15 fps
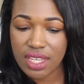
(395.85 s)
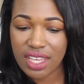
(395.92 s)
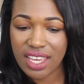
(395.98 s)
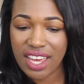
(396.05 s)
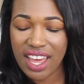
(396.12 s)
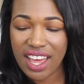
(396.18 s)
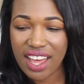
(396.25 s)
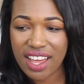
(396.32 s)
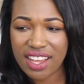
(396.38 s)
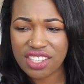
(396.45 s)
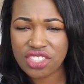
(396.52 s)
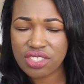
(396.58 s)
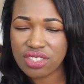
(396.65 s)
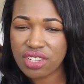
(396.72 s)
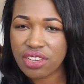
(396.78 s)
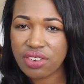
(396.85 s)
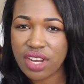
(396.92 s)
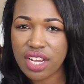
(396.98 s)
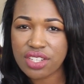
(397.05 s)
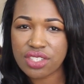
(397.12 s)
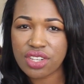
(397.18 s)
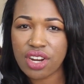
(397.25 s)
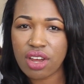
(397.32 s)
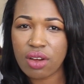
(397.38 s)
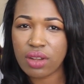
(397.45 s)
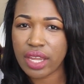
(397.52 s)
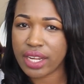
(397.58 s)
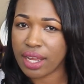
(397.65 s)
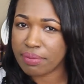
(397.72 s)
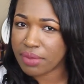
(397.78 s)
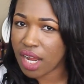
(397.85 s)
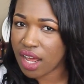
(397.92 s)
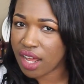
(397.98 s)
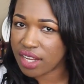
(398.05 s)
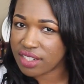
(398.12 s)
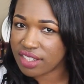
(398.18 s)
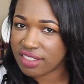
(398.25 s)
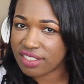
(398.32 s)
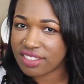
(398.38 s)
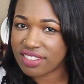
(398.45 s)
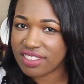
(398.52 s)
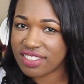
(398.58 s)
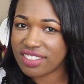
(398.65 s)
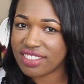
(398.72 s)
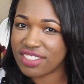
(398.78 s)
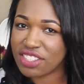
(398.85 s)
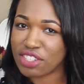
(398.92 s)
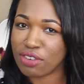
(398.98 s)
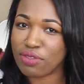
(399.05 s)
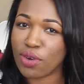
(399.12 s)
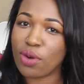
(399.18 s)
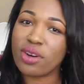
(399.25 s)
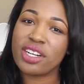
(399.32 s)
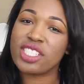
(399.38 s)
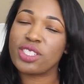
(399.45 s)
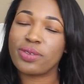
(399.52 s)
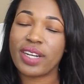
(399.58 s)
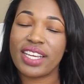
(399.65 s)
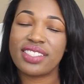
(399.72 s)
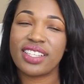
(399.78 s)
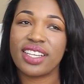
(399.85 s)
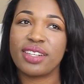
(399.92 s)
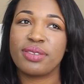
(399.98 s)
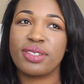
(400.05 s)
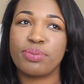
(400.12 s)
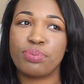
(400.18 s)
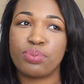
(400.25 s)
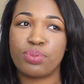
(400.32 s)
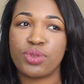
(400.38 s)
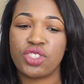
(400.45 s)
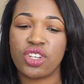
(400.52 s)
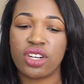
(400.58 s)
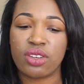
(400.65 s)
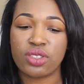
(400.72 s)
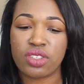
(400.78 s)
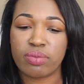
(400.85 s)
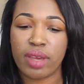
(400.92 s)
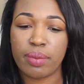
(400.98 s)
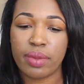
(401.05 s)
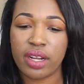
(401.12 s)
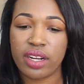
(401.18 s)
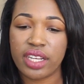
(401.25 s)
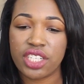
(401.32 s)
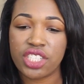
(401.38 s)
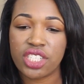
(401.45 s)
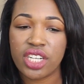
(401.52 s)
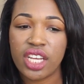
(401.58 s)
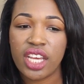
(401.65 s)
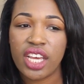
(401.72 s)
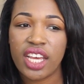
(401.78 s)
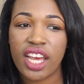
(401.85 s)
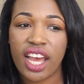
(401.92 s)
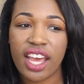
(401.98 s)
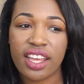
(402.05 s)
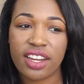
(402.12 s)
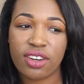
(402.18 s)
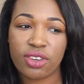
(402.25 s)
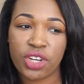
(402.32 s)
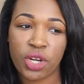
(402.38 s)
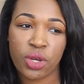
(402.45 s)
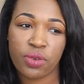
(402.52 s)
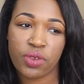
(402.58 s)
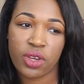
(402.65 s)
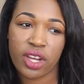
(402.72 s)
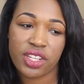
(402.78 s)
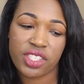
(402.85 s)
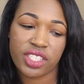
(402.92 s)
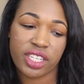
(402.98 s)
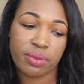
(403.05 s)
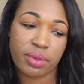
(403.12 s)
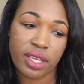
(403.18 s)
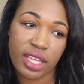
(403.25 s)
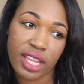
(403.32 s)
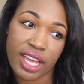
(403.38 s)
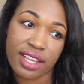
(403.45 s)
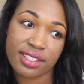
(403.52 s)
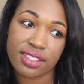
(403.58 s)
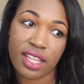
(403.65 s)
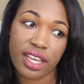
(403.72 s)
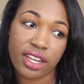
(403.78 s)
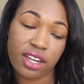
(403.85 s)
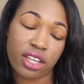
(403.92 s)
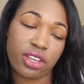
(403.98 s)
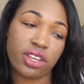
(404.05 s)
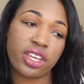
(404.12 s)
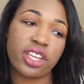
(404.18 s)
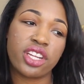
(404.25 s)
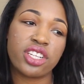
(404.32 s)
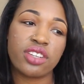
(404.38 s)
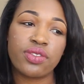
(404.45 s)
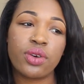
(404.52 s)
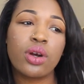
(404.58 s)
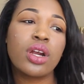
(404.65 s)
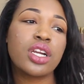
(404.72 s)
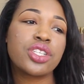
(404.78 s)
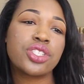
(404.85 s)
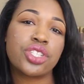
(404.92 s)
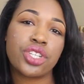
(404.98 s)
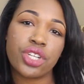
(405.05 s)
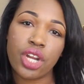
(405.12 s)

yeah, just so you guys know, like I'm not divorced. When I said struggles with my marriage, I don't know if you guys are going to be at last like, are you getting divorced?